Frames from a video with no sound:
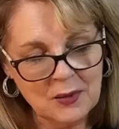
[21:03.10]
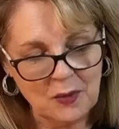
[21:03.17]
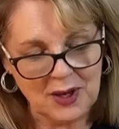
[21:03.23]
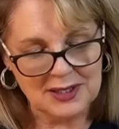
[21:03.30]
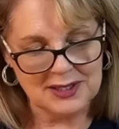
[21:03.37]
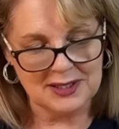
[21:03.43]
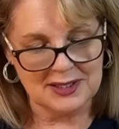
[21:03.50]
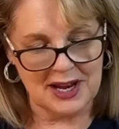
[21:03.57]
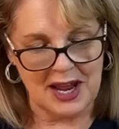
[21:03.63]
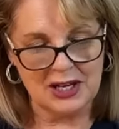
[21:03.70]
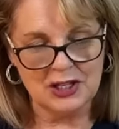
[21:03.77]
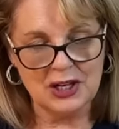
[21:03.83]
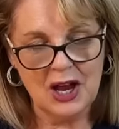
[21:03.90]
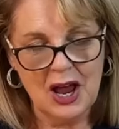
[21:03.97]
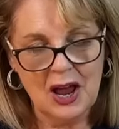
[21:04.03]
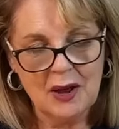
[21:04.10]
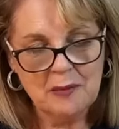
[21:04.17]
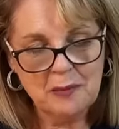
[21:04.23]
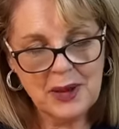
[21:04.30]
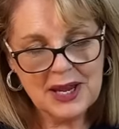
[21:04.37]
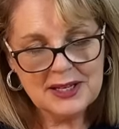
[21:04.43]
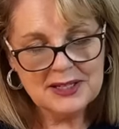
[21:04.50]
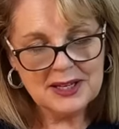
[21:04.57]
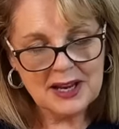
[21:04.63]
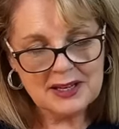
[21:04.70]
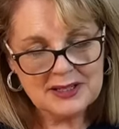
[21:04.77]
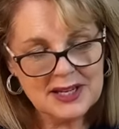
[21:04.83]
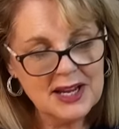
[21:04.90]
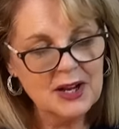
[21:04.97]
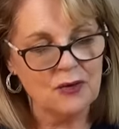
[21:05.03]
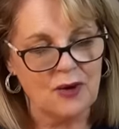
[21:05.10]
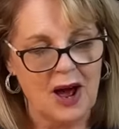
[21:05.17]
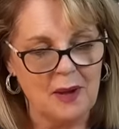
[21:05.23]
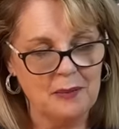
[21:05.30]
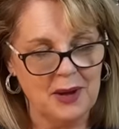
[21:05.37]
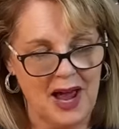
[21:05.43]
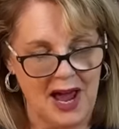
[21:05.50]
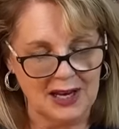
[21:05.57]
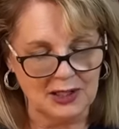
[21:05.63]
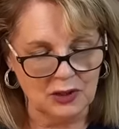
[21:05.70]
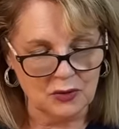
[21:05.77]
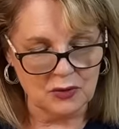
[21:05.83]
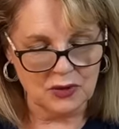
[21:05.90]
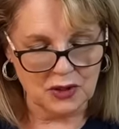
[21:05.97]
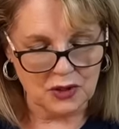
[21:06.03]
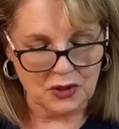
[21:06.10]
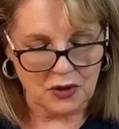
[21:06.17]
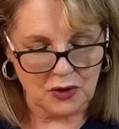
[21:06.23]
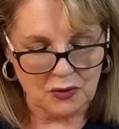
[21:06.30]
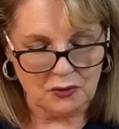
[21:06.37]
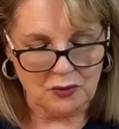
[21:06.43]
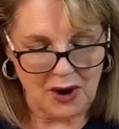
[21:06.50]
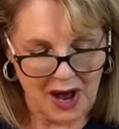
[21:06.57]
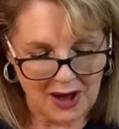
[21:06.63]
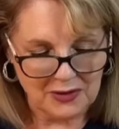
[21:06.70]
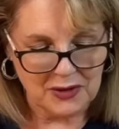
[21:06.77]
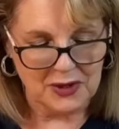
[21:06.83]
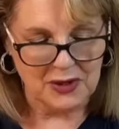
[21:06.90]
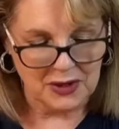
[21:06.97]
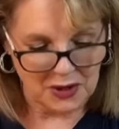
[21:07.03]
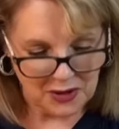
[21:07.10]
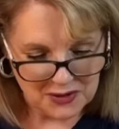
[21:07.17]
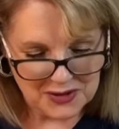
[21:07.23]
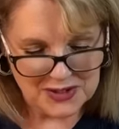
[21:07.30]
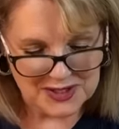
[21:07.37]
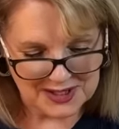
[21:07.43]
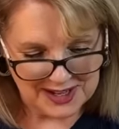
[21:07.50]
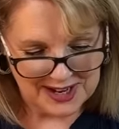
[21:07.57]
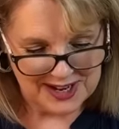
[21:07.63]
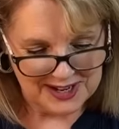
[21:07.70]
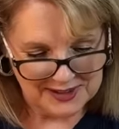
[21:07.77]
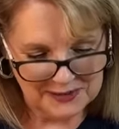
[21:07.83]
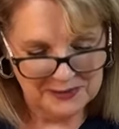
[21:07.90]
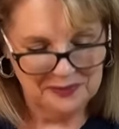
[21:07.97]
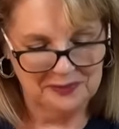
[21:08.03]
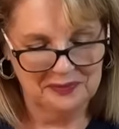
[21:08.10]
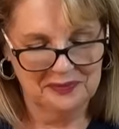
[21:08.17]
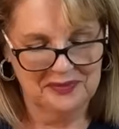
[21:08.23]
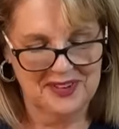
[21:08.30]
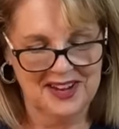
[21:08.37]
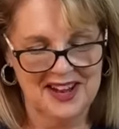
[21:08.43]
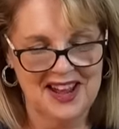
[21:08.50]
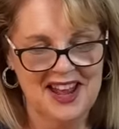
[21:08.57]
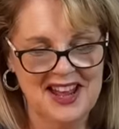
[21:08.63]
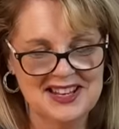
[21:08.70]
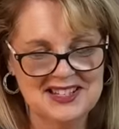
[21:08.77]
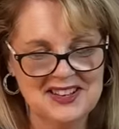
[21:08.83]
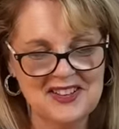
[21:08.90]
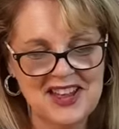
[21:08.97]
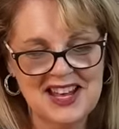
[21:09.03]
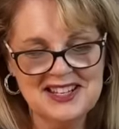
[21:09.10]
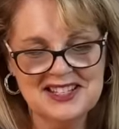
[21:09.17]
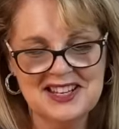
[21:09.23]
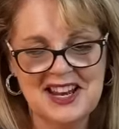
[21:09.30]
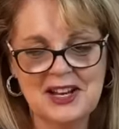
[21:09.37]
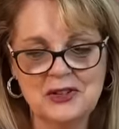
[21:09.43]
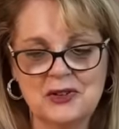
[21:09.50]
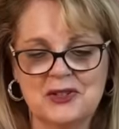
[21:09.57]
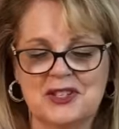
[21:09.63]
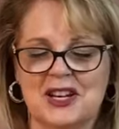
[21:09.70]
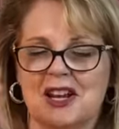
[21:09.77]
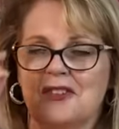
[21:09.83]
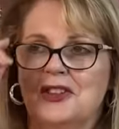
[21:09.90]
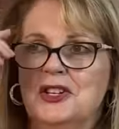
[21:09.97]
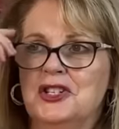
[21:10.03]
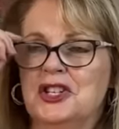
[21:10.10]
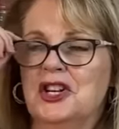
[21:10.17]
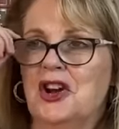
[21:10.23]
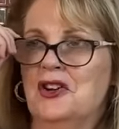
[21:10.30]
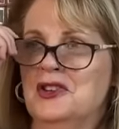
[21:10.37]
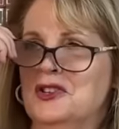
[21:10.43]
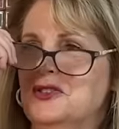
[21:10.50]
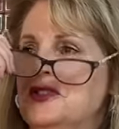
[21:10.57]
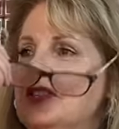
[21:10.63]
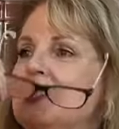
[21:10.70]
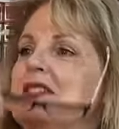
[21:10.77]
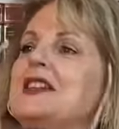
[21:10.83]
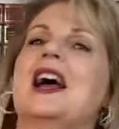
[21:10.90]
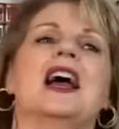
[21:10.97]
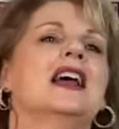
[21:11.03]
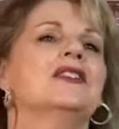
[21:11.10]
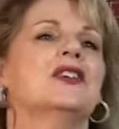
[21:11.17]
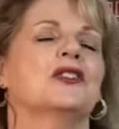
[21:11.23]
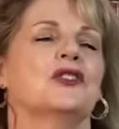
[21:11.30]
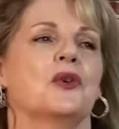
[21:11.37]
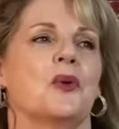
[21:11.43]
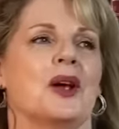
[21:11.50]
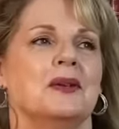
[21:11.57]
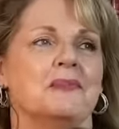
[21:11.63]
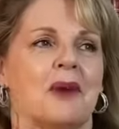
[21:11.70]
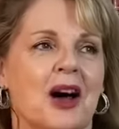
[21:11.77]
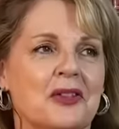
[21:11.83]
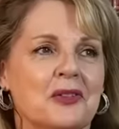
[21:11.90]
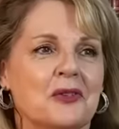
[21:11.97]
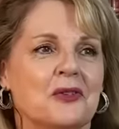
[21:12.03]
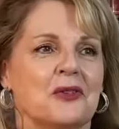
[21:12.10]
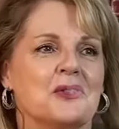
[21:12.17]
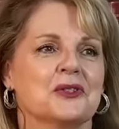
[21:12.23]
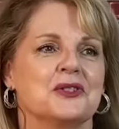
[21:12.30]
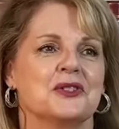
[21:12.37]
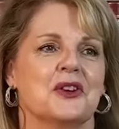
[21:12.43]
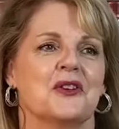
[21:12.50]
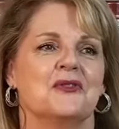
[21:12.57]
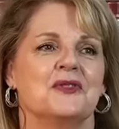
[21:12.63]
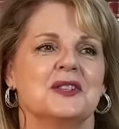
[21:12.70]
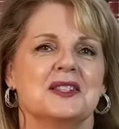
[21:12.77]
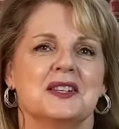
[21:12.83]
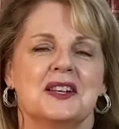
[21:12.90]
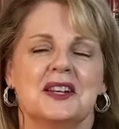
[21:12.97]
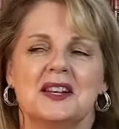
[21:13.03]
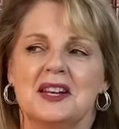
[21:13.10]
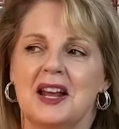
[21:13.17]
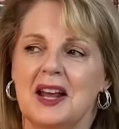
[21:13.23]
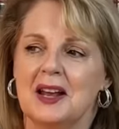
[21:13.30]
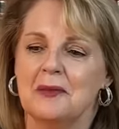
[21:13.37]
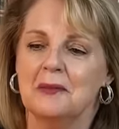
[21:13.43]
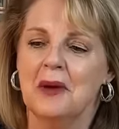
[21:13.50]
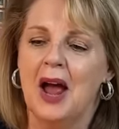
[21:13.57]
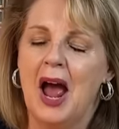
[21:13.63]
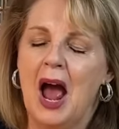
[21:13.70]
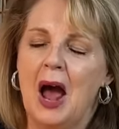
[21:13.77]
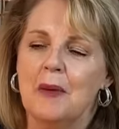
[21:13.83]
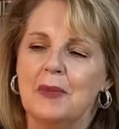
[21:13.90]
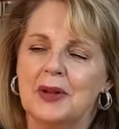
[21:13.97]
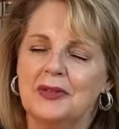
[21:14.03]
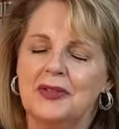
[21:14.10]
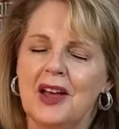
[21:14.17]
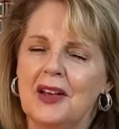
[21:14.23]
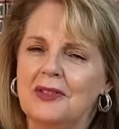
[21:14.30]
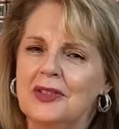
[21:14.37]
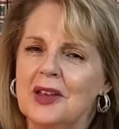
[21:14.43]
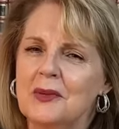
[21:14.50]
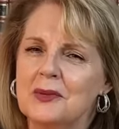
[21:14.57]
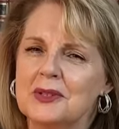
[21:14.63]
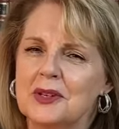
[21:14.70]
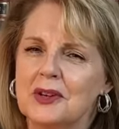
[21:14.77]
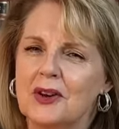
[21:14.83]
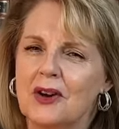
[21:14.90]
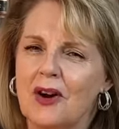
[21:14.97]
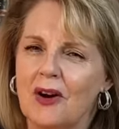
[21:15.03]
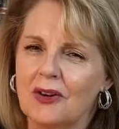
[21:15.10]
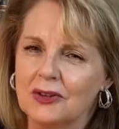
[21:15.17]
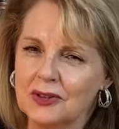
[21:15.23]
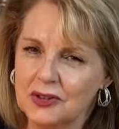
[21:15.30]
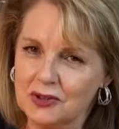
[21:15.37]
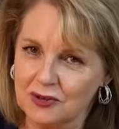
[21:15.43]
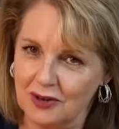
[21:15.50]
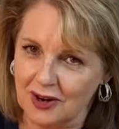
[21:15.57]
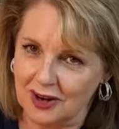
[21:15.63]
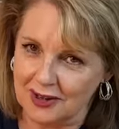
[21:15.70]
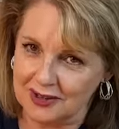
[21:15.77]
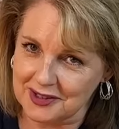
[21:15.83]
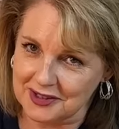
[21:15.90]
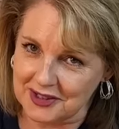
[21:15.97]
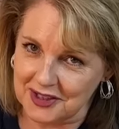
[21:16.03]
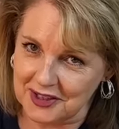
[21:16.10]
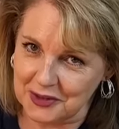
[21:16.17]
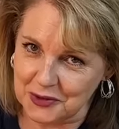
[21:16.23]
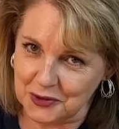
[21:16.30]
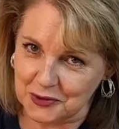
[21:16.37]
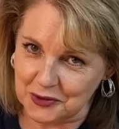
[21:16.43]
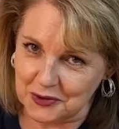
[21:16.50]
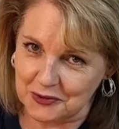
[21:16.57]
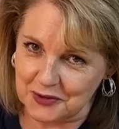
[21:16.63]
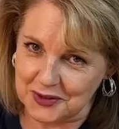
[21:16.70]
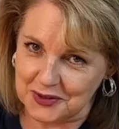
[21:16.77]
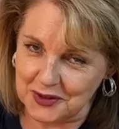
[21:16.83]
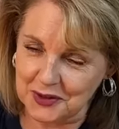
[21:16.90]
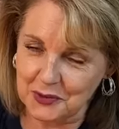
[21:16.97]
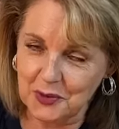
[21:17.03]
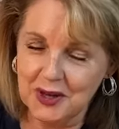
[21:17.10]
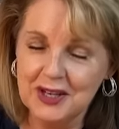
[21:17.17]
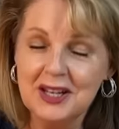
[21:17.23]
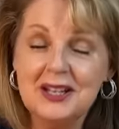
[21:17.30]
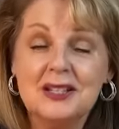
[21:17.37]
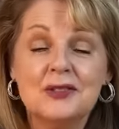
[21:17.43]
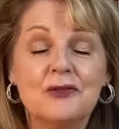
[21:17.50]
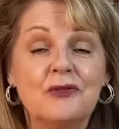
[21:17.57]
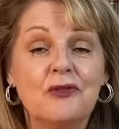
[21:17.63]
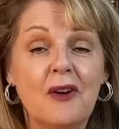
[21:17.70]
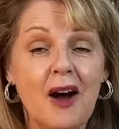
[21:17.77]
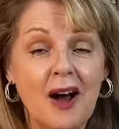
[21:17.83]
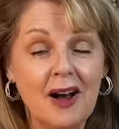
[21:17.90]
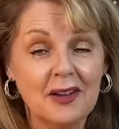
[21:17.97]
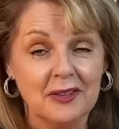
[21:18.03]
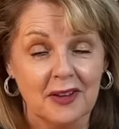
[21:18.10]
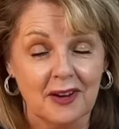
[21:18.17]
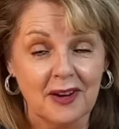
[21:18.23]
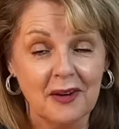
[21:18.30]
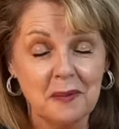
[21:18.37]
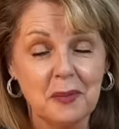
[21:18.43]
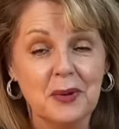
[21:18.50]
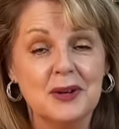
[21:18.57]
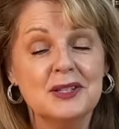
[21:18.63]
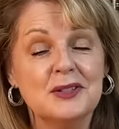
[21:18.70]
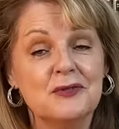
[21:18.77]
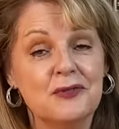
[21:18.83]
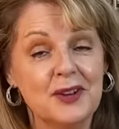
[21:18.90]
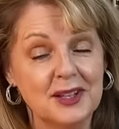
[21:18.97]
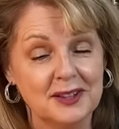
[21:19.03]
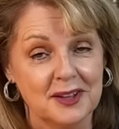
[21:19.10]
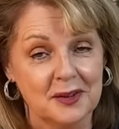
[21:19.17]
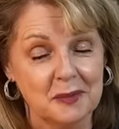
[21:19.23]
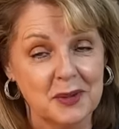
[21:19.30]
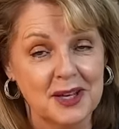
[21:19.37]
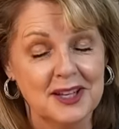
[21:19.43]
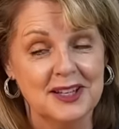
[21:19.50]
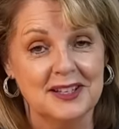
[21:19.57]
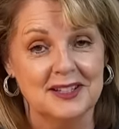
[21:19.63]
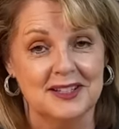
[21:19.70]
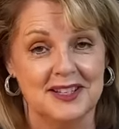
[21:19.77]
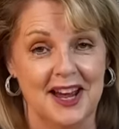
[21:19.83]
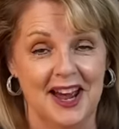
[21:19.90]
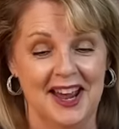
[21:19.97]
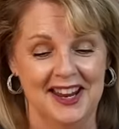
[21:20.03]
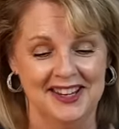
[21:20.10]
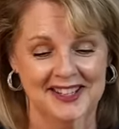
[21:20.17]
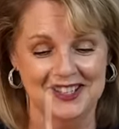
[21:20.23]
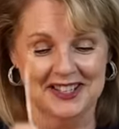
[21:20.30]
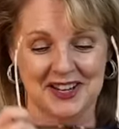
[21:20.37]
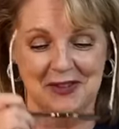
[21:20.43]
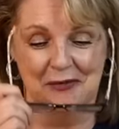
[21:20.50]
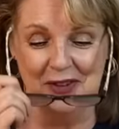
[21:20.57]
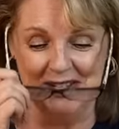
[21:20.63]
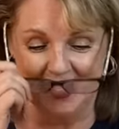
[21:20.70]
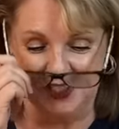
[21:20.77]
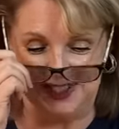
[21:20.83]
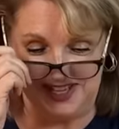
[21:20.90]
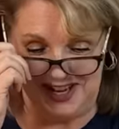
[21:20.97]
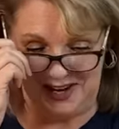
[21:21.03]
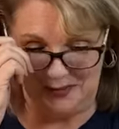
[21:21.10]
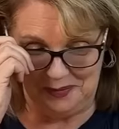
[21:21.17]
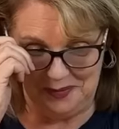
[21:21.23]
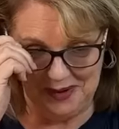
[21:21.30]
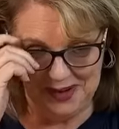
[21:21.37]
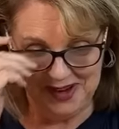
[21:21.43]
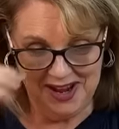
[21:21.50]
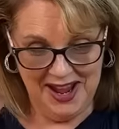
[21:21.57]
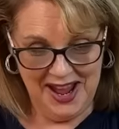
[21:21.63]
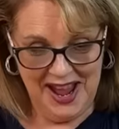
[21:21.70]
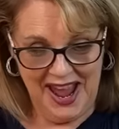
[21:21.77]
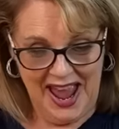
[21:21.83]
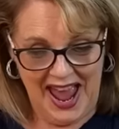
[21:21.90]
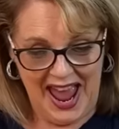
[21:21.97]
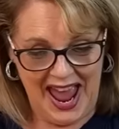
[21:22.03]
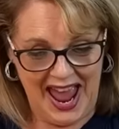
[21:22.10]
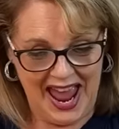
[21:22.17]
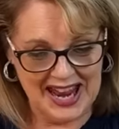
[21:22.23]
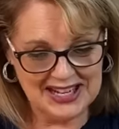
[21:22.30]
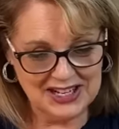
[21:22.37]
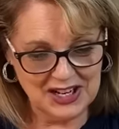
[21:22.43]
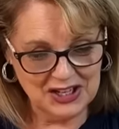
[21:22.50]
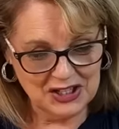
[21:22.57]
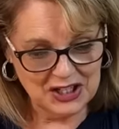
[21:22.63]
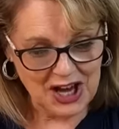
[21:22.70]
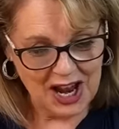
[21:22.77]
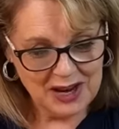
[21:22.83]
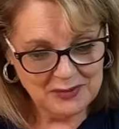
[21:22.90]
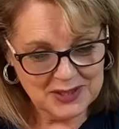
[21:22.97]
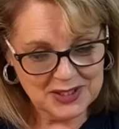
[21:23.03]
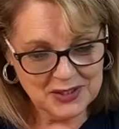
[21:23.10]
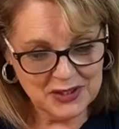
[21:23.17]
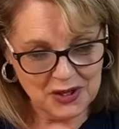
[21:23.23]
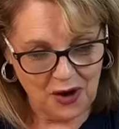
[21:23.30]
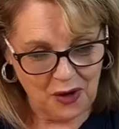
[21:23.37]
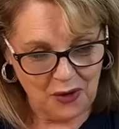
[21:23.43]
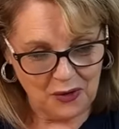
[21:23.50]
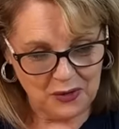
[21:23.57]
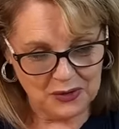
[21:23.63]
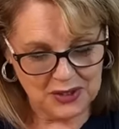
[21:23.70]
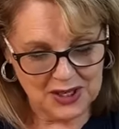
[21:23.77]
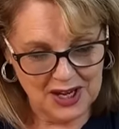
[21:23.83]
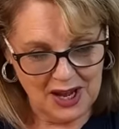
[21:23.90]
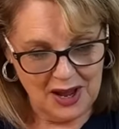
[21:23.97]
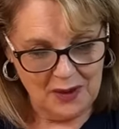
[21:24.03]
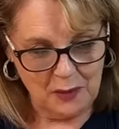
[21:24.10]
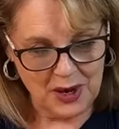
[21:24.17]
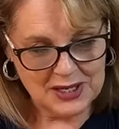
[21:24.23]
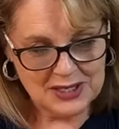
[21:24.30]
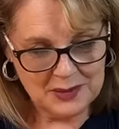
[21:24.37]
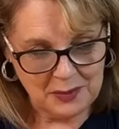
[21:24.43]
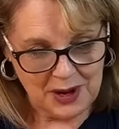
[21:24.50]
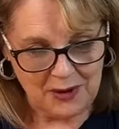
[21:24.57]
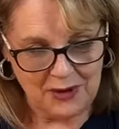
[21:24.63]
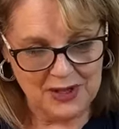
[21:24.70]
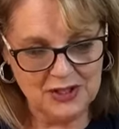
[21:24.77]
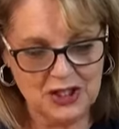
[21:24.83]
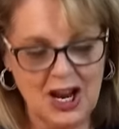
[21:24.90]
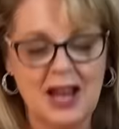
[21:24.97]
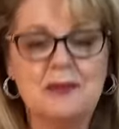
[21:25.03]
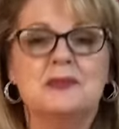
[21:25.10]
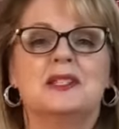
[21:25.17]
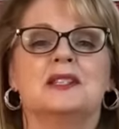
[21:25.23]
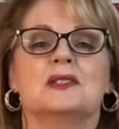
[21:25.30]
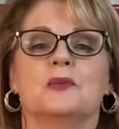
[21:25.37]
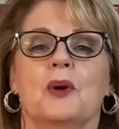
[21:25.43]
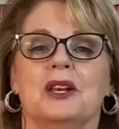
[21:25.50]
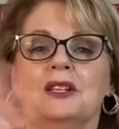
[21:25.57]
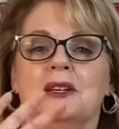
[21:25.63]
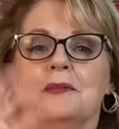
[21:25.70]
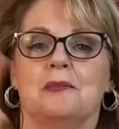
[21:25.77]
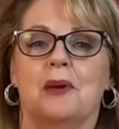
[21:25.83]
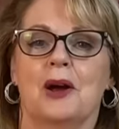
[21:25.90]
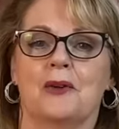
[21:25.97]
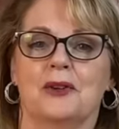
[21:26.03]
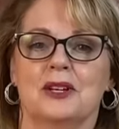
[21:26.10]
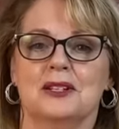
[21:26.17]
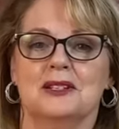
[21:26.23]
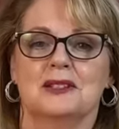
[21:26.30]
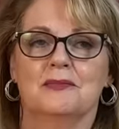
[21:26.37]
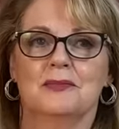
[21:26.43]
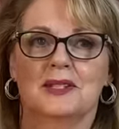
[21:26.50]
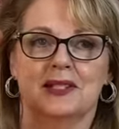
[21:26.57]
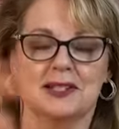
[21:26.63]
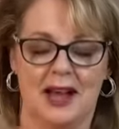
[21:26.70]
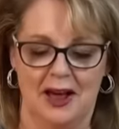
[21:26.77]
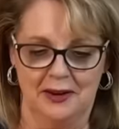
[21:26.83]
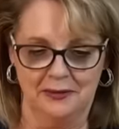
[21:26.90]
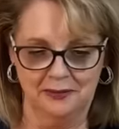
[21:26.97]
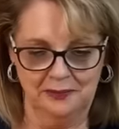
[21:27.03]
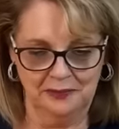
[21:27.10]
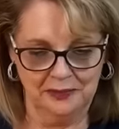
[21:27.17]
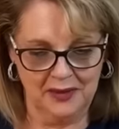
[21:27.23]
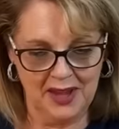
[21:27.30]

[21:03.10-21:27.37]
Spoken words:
one stage picked Tigger up and looked at her rather closely. So that's interesting. And then she goes on to say that the Queen Mother also visited him. But then there was a contrasting sort of visit when his father, Prince Philip, deigned to visit him. And James had told Wendy Berry James is Wendy Berry's son